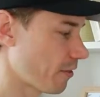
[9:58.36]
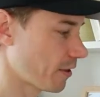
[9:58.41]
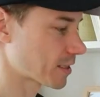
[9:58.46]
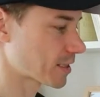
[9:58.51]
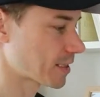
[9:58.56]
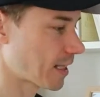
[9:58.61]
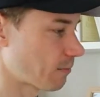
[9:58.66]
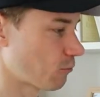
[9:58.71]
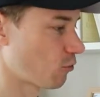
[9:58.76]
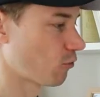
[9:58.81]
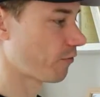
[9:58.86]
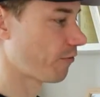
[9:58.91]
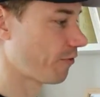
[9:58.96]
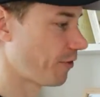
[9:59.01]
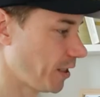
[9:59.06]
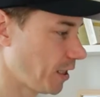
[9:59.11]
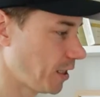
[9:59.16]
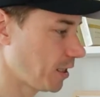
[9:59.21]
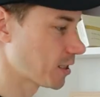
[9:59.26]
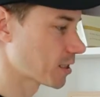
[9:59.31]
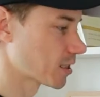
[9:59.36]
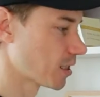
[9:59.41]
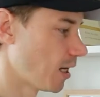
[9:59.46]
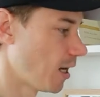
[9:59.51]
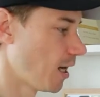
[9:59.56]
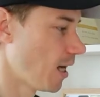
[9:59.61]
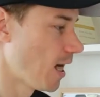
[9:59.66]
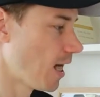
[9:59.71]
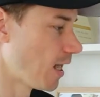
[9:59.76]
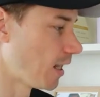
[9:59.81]
some of these
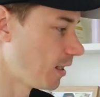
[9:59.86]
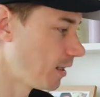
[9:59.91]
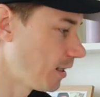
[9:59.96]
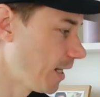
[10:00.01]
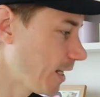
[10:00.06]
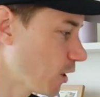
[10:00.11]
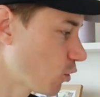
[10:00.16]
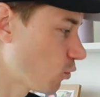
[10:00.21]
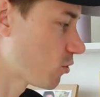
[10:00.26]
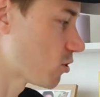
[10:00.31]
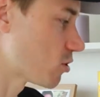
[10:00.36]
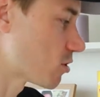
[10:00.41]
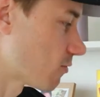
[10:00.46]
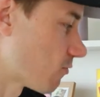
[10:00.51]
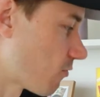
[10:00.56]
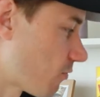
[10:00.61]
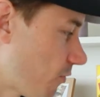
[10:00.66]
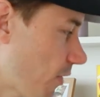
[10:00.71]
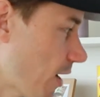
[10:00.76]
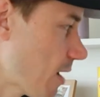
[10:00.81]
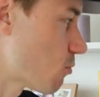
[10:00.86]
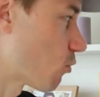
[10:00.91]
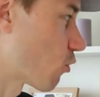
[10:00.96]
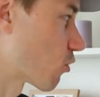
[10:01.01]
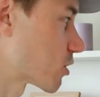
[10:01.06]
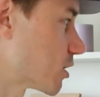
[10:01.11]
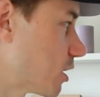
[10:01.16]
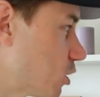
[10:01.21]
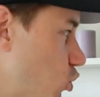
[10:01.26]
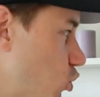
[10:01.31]
languages and frameworks and